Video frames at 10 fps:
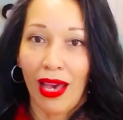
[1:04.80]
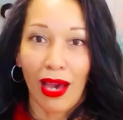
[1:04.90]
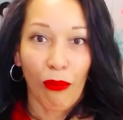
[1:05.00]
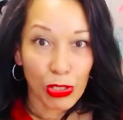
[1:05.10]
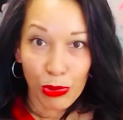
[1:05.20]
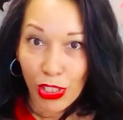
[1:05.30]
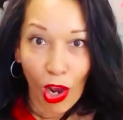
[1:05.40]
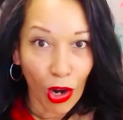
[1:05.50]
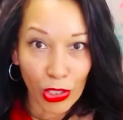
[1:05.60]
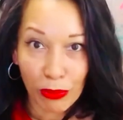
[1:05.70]
which was
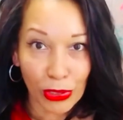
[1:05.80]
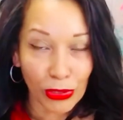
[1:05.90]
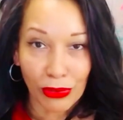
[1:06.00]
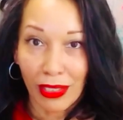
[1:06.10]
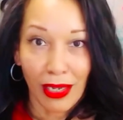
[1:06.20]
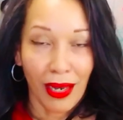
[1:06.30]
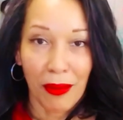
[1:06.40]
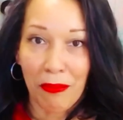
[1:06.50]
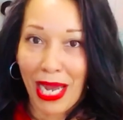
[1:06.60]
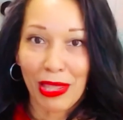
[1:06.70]
horrible,
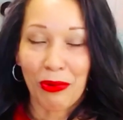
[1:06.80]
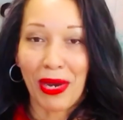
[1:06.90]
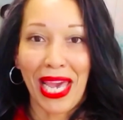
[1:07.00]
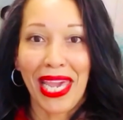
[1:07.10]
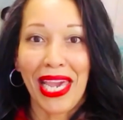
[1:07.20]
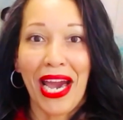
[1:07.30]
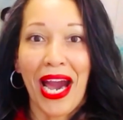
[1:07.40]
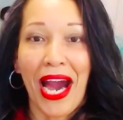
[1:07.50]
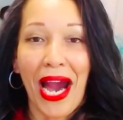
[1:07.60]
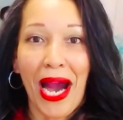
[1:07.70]
by the way,
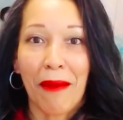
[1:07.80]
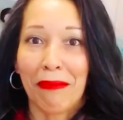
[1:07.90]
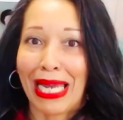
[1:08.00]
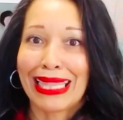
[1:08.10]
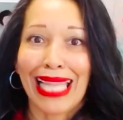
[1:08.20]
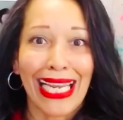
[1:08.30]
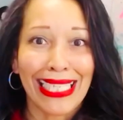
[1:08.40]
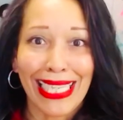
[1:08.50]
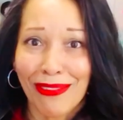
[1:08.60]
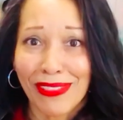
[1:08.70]
um, my
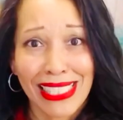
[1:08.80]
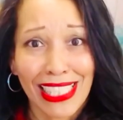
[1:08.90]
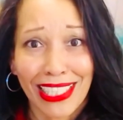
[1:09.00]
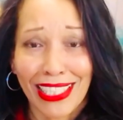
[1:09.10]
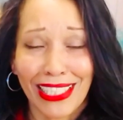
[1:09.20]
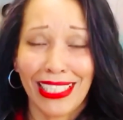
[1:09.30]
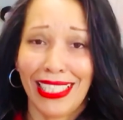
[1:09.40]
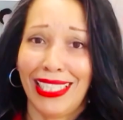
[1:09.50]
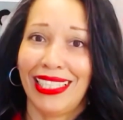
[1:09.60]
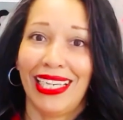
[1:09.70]
lighting wasn't
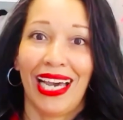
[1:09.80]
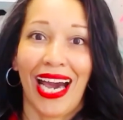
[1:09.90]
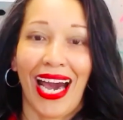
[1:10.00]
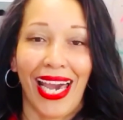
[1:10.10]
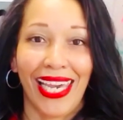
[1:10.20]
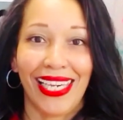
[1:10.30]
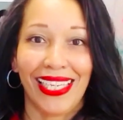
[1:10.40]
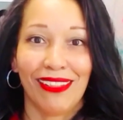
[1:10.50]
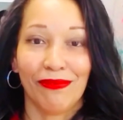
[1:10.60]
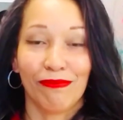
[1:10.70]
good. I
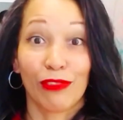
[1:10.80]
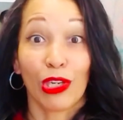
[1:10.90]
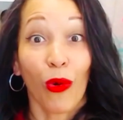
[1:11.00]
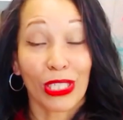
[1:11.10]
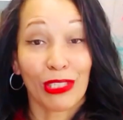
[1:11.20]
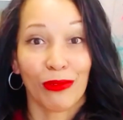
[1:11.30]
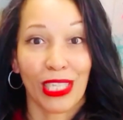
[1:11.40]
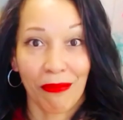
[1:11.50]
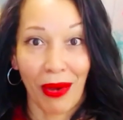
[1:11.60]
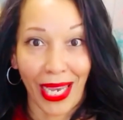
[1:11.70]
recorded with
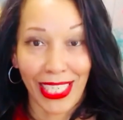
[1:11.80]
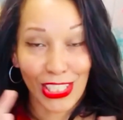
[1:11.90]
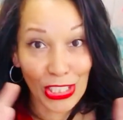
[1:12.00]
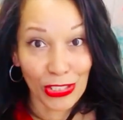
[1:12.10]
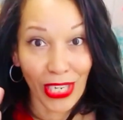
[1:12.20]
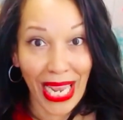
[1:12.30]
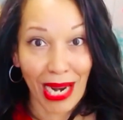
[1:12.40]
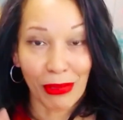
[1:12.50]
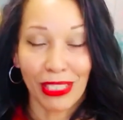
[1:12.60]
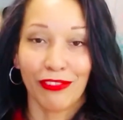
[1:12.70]
my internal
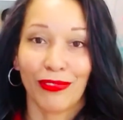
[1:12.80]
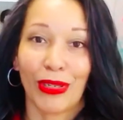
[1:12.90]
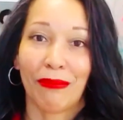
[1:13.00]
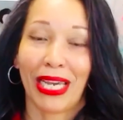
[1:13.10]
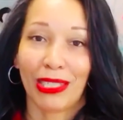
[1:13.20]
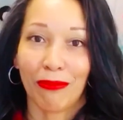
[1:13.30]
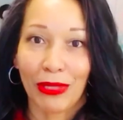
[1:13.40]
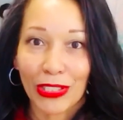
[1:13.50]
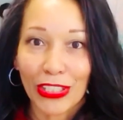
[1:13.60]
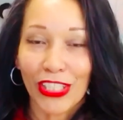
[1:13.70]
camera for my
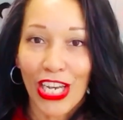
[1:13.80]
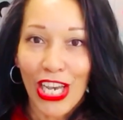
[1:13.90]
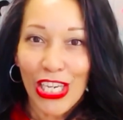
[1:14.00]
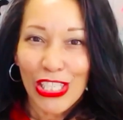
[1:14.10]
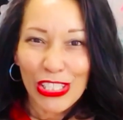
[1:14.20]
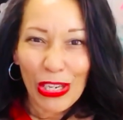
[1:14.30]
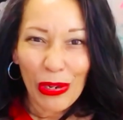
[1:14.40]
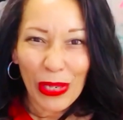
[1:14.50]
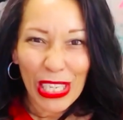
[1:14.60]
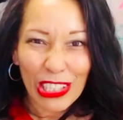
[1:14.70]
computer,
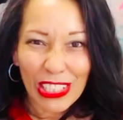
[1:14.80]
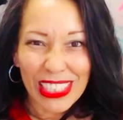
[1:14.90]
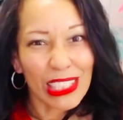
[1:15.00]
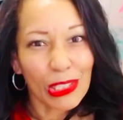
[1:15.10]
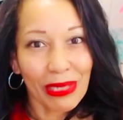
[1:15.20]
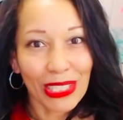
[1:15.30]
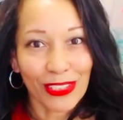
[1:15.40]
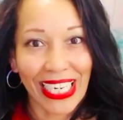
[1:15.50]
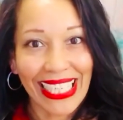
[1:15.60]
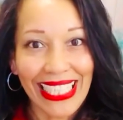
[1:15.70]
so it looked a little bit
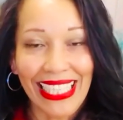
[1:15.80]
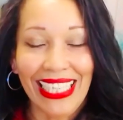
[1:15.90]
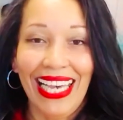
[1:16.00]
grainy.